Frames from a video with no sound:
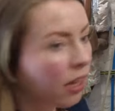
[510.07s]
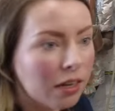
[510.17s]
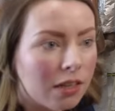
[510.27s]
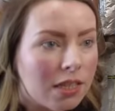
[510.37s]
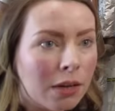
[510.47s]

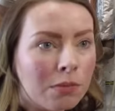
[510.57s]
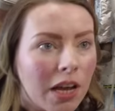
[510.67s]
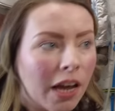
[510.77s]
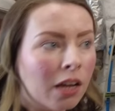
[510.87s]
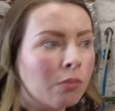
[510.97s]
and at the same
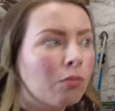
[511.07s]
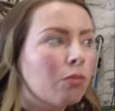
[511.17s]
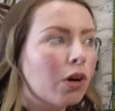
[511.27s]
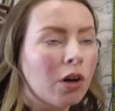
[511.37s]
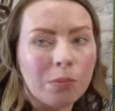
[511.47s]
time,
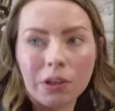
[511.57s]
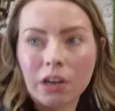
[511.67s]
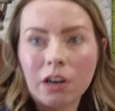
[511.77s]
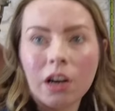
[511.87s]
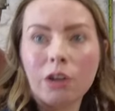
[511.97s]
we're up
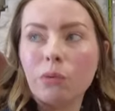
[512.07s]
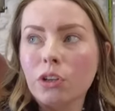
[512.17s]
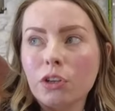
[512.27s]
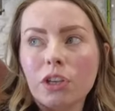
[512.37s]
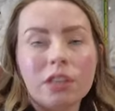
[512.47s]
there and we're
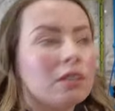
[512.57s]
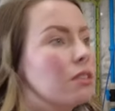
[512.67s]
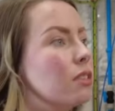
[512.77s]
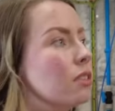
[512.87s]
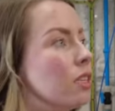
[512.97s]
looking
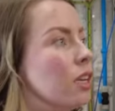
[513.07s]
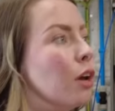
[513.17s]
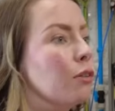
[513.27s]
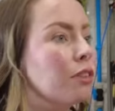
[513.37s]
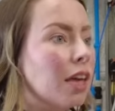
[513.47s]
to see
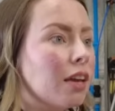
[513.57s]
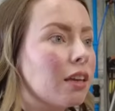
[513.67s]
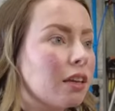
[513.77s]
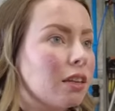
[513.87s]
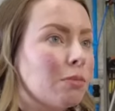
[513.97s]
how
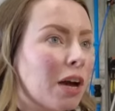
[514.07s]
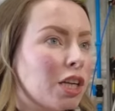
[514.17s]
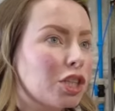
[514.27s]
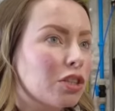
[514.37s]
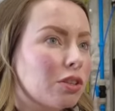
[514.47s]
thick the
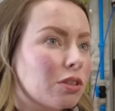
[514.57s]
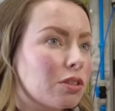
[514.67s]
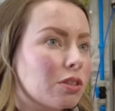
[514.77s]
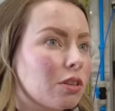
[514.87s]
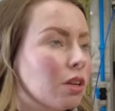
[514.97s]
mash
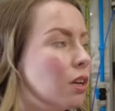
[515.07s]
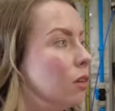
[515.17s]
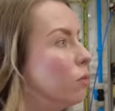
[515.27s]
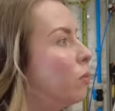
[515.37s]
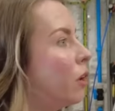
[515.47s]
looks.
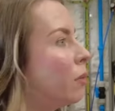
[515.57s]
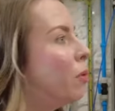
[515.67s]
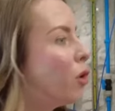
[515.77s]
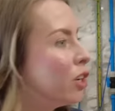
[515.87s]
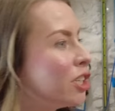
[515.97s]
We want a
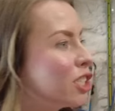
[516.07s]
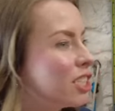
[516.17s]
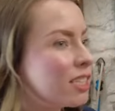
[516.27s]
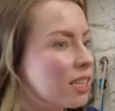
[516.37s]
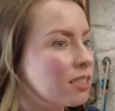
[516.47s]
porridge
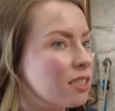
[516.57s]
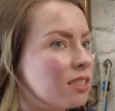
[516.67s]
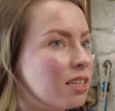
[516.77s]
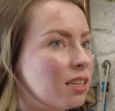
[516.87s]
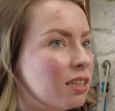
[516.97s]

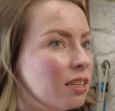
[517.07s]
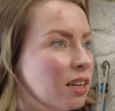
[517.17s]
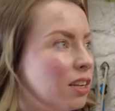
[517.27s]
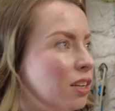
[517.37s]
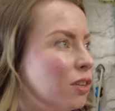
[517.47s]
consistency.
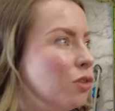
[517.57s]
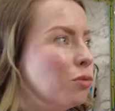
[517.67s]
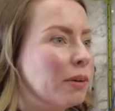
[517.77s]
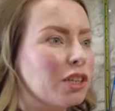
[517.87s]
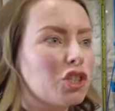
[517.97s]
No
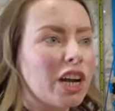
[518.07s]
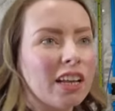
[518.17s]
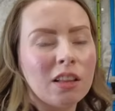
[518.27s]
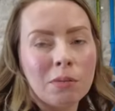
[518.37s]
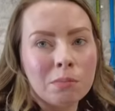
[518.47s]
big dry
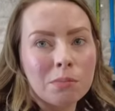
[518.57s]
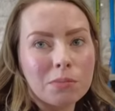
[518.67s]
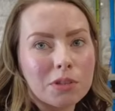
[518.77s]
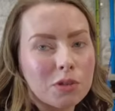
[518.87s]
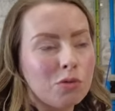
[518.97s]

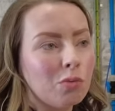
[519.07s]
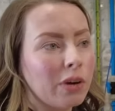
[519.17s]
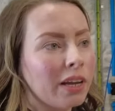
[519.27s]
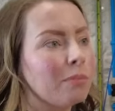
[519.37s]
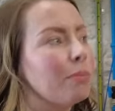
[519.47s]
lumps, no wet